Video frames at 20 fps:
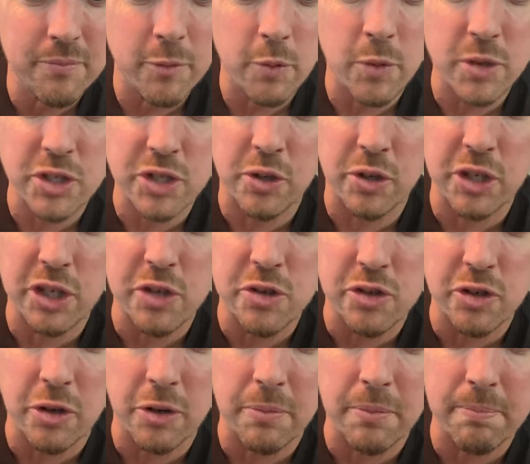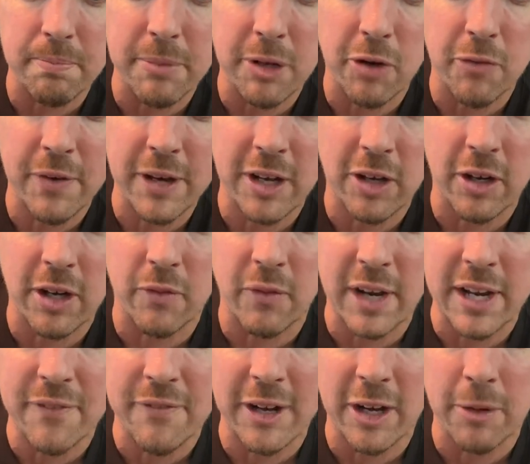which is going to use your middle finger and
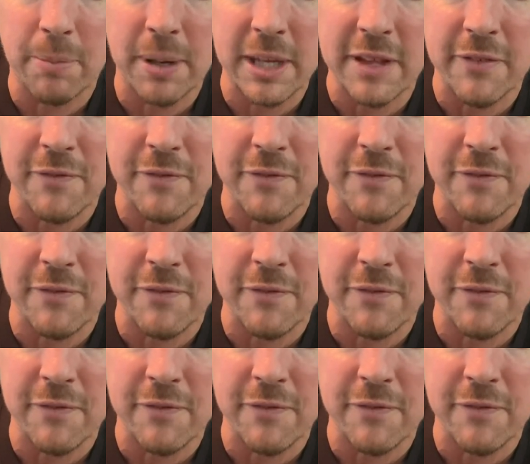ring finger. Play the